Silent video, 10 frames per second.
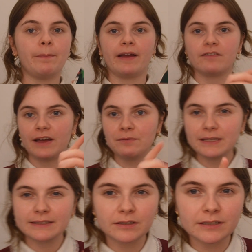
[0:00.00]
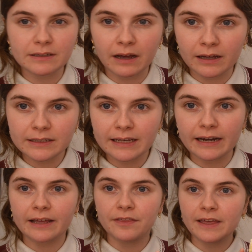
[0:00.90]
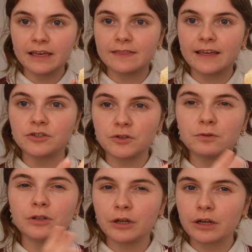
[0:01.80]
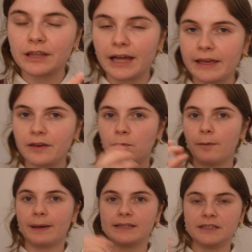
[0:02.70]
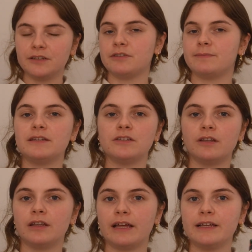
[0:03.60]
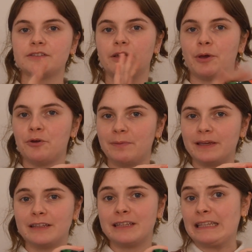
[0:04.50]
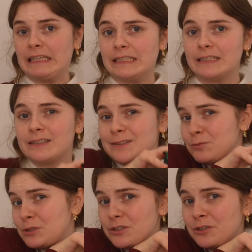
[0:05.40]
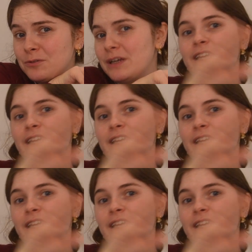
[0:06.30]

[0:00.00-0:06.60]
but I found these little stars, and I think they do look like what pastina is meant to look like, so I'm hoping that these will do.